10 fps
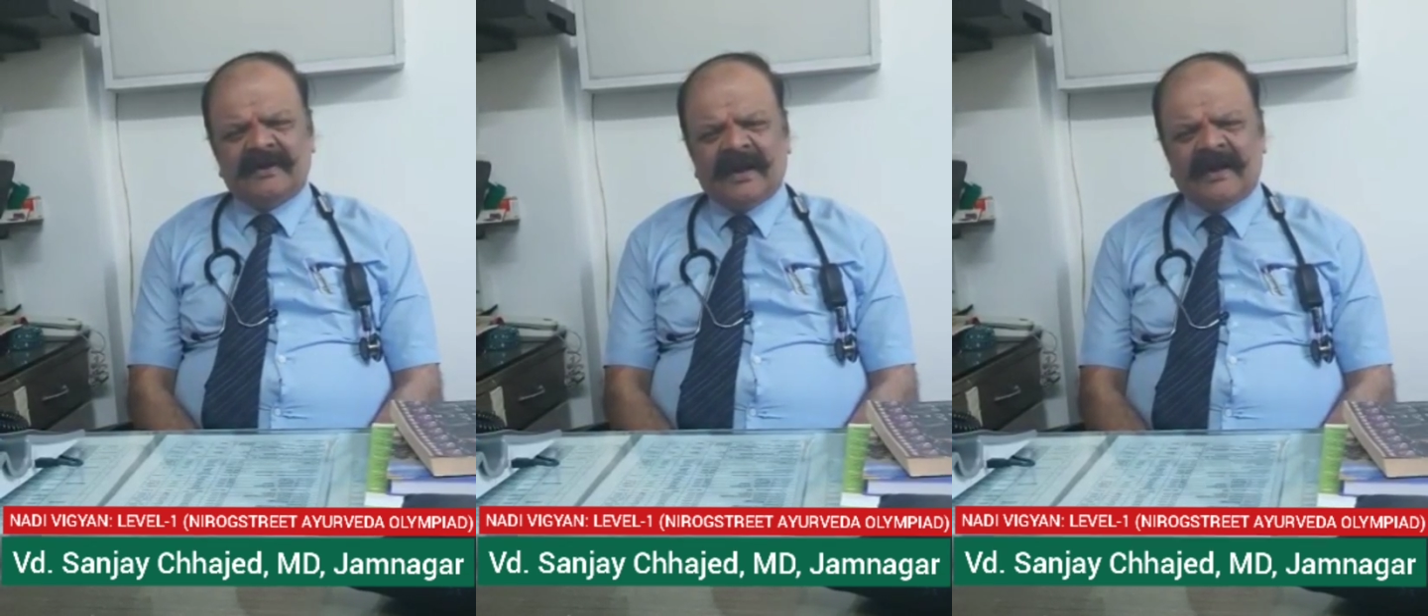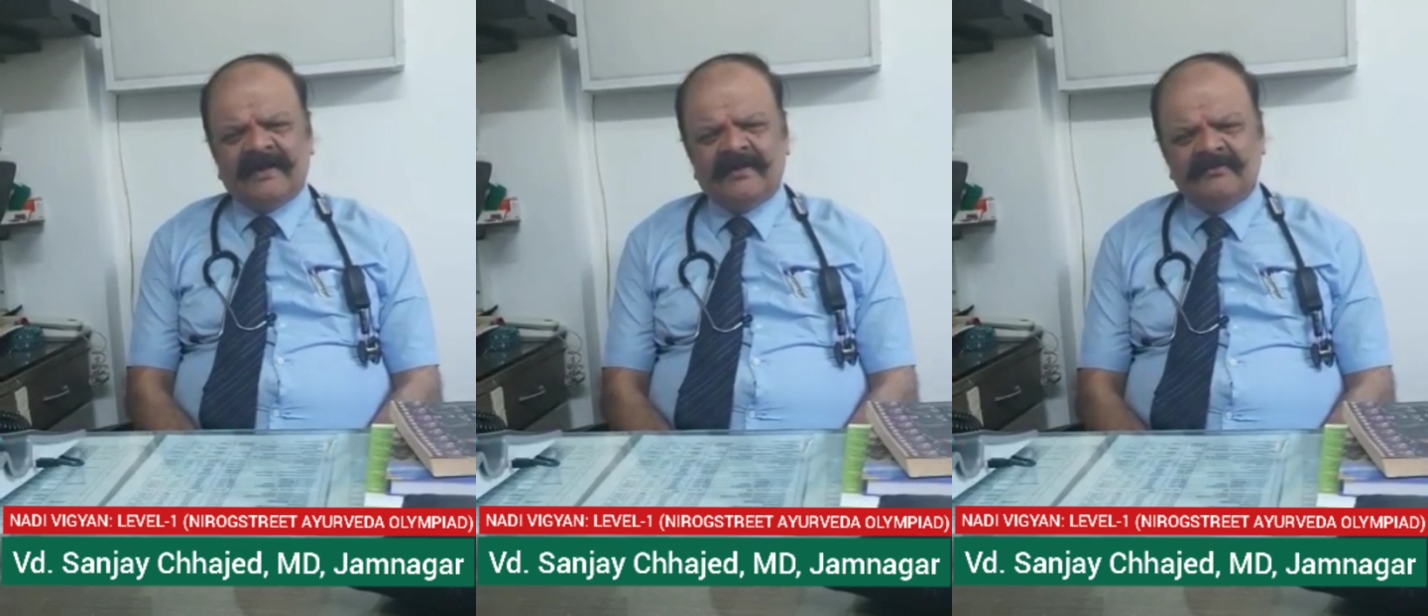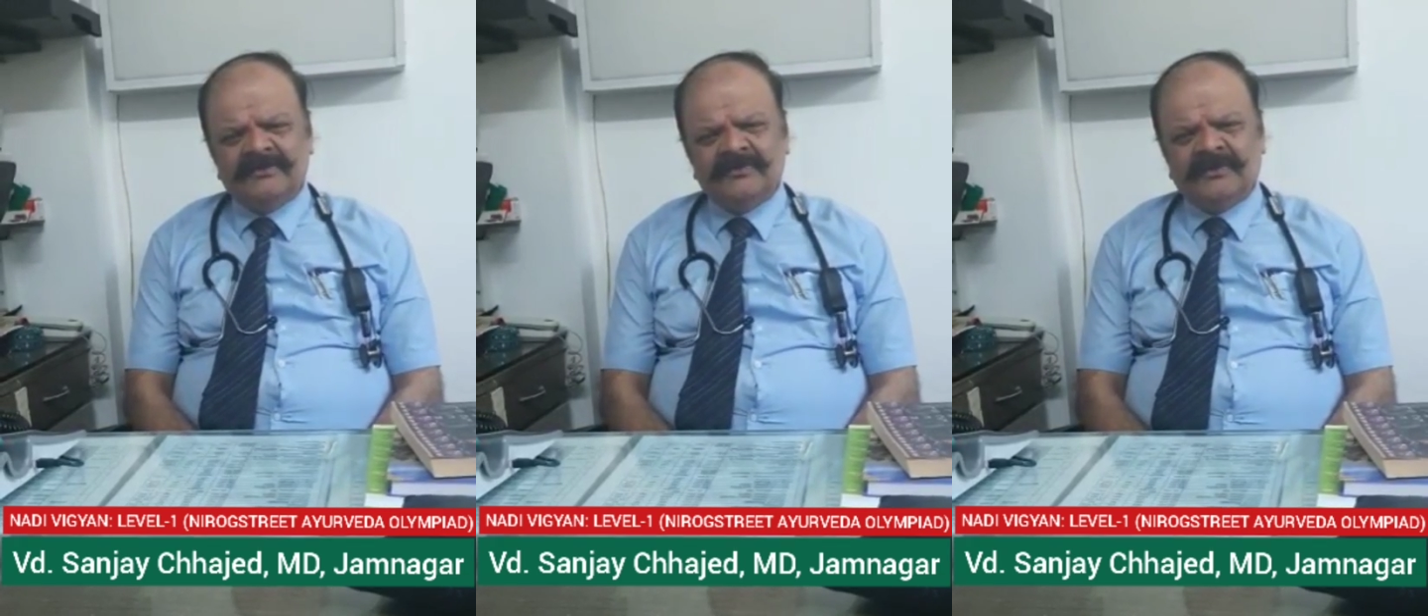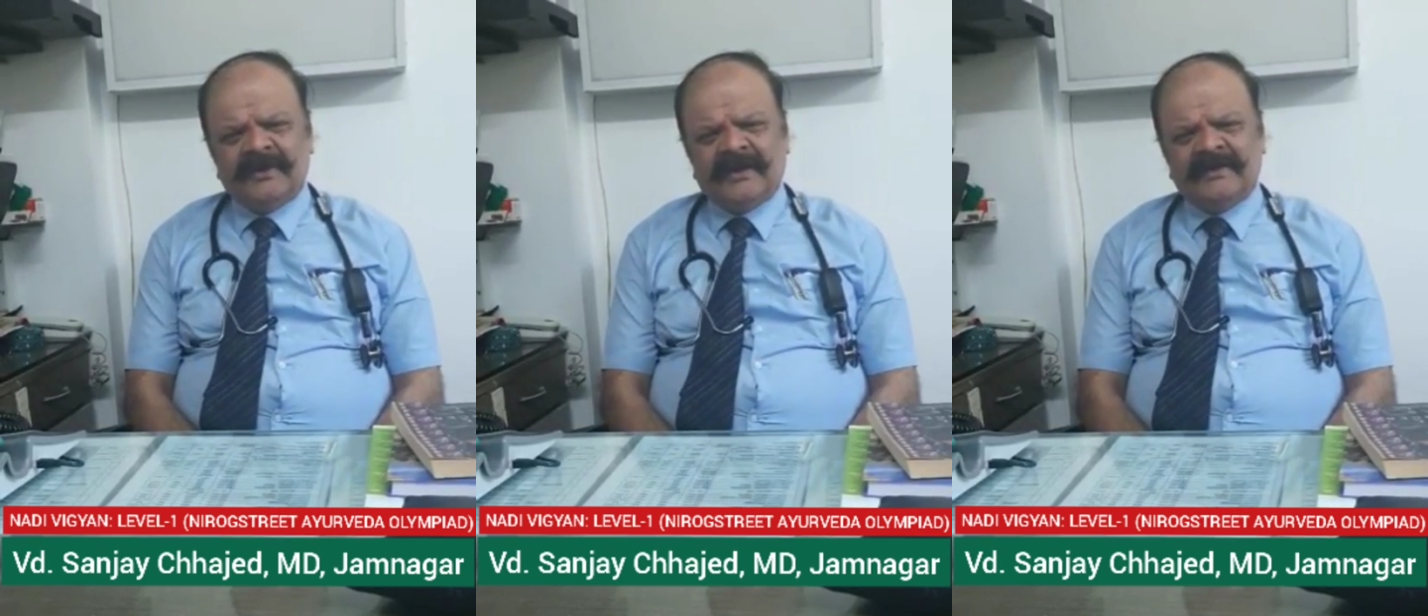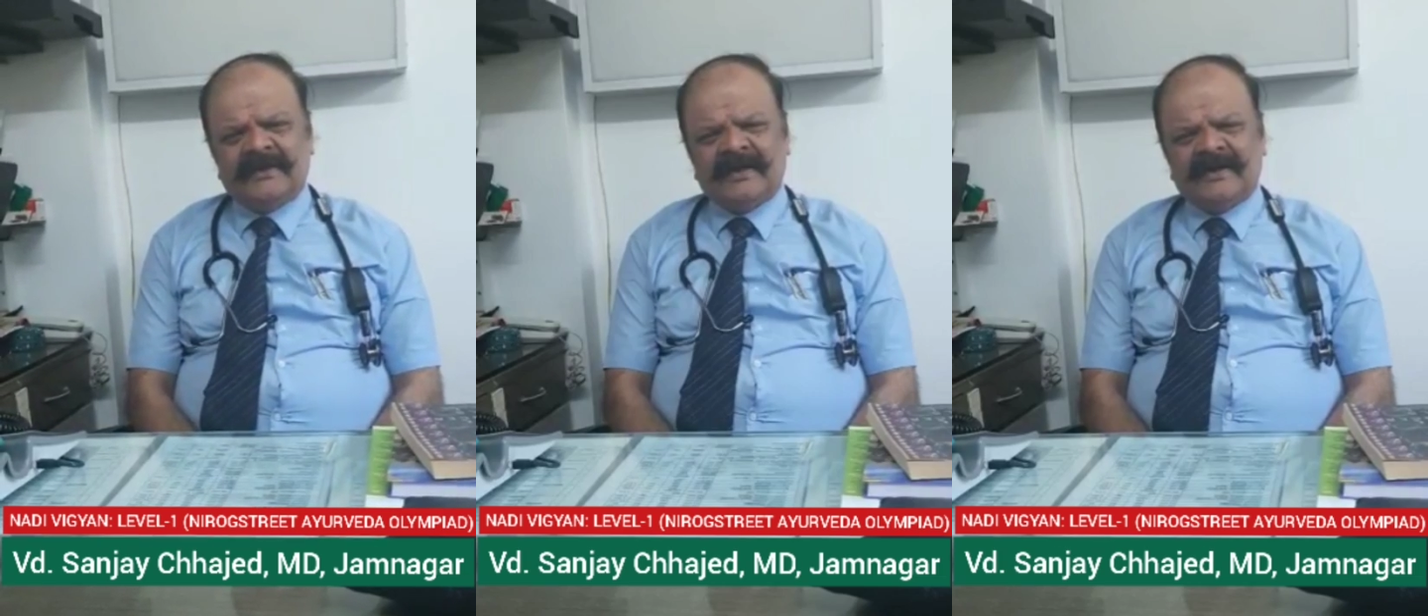and gives you the
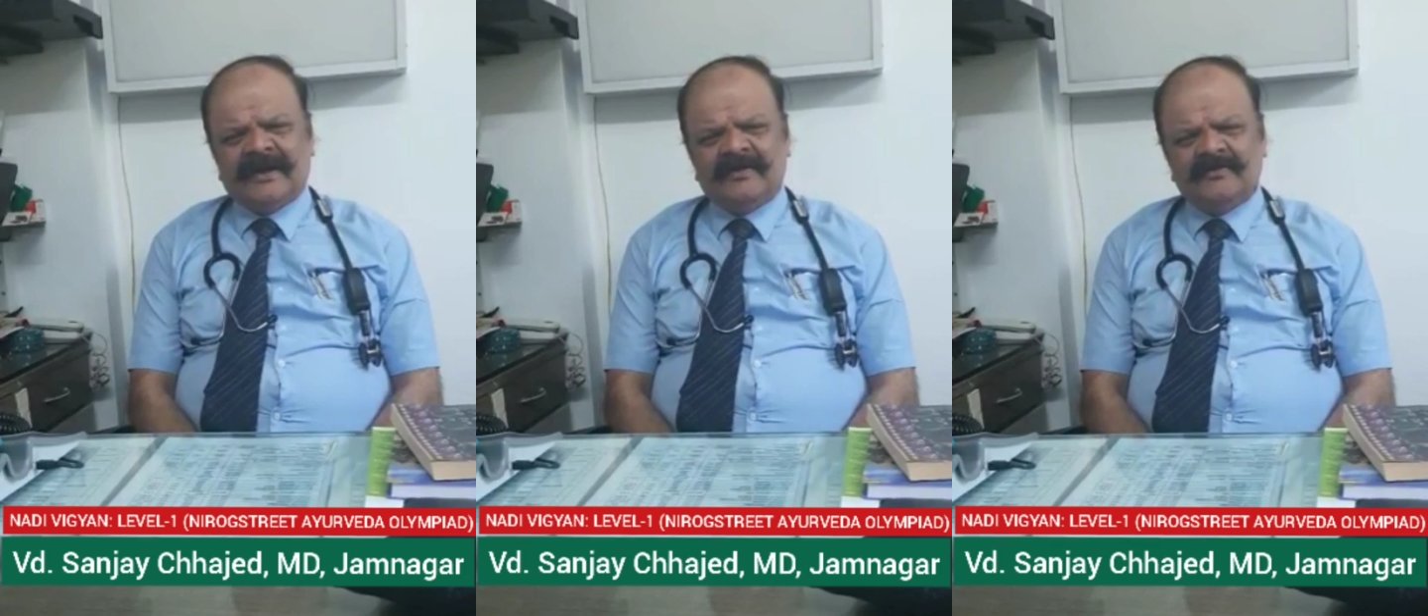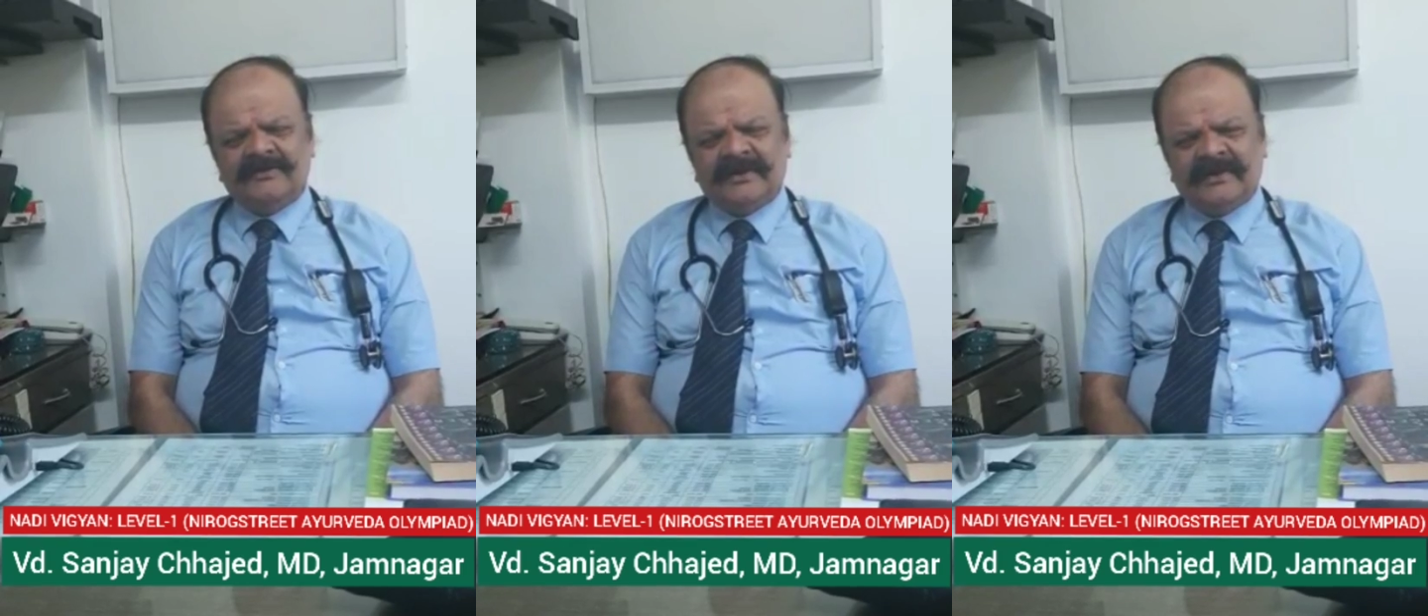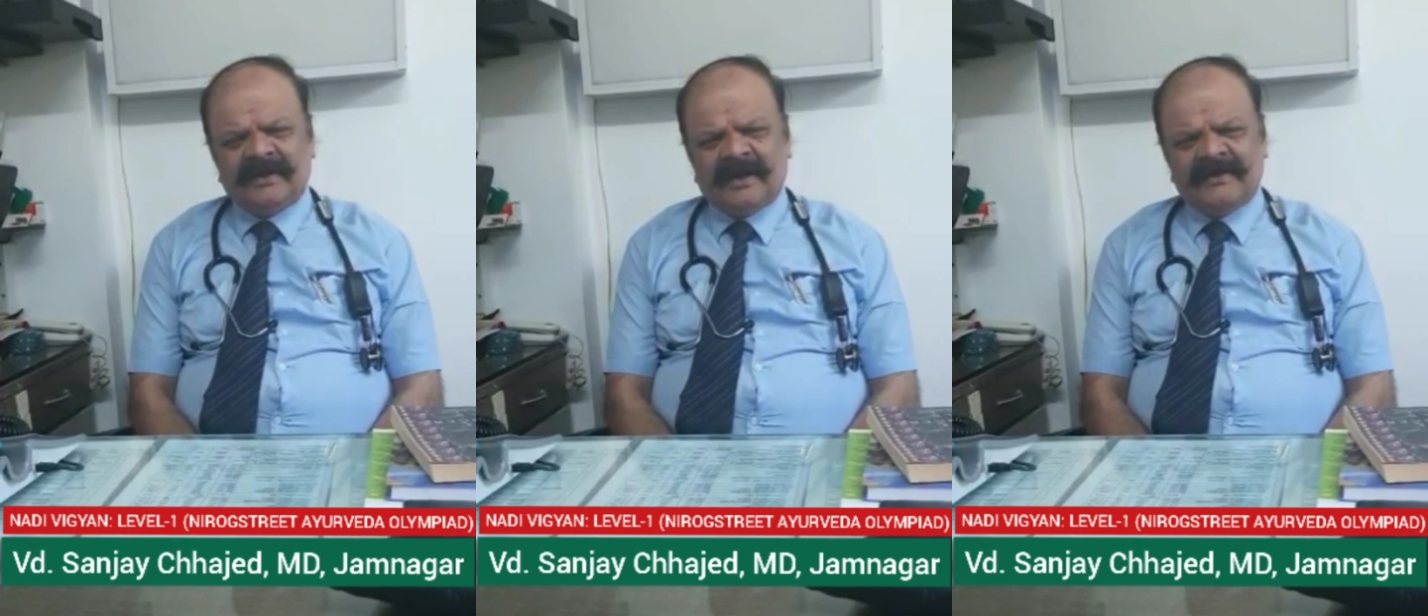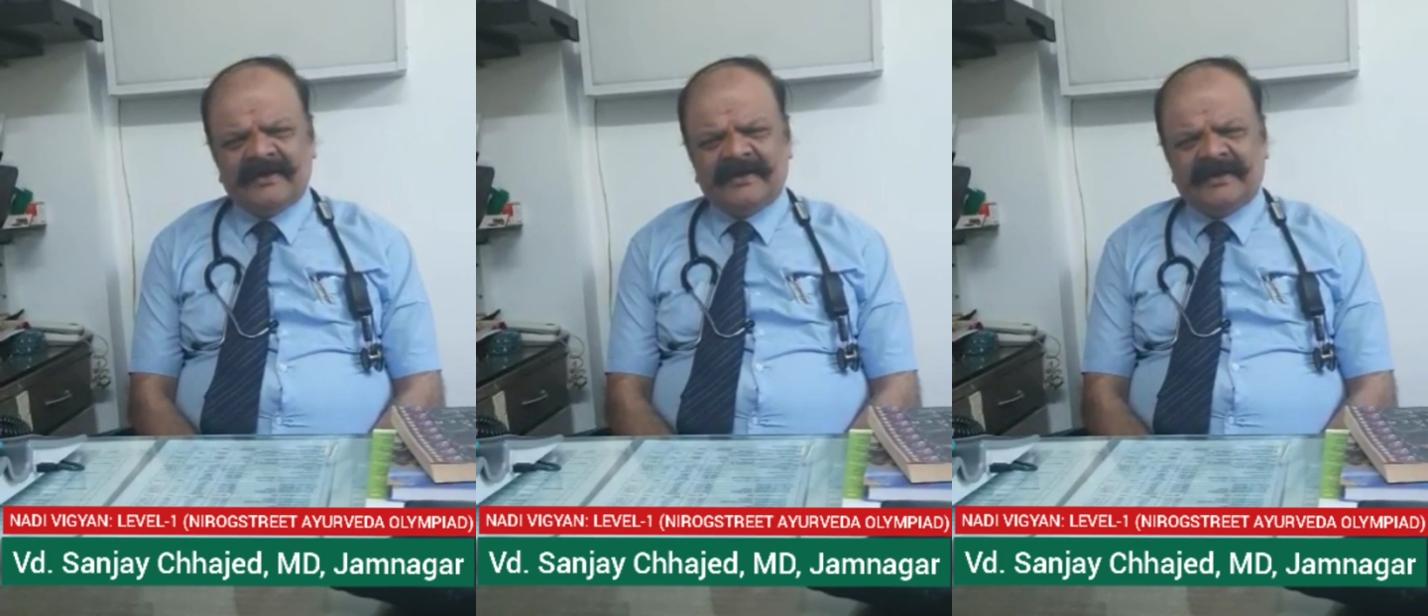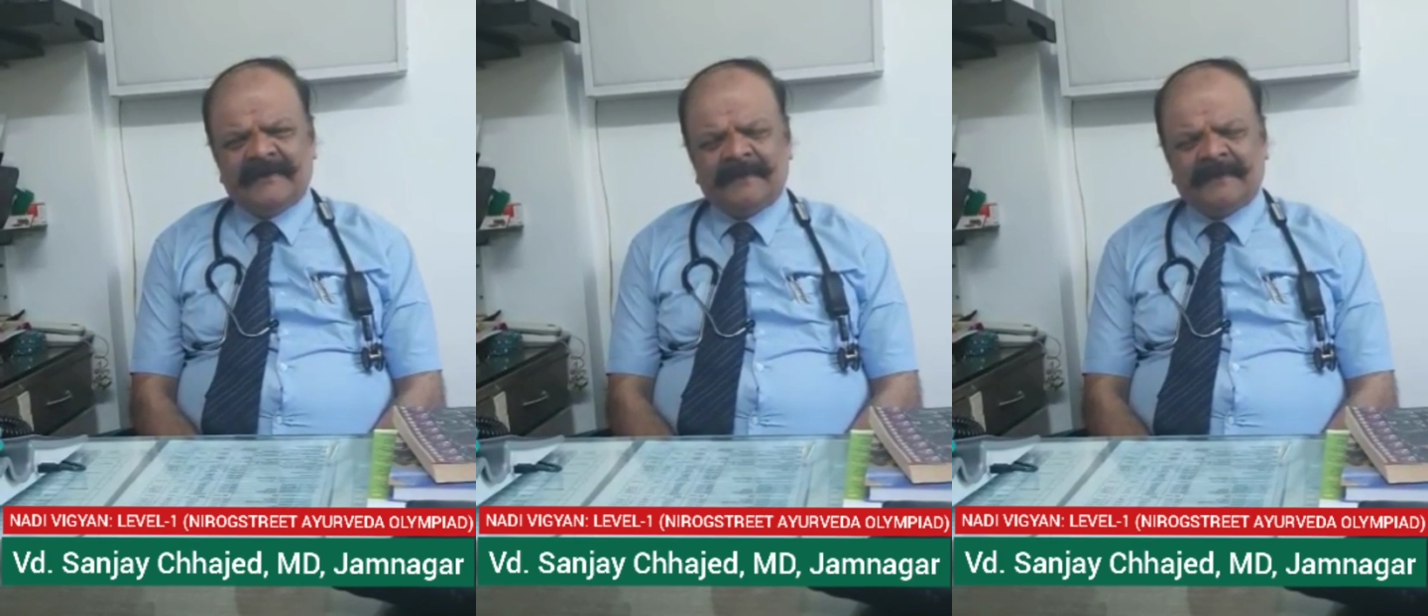entire diagnostic criteria.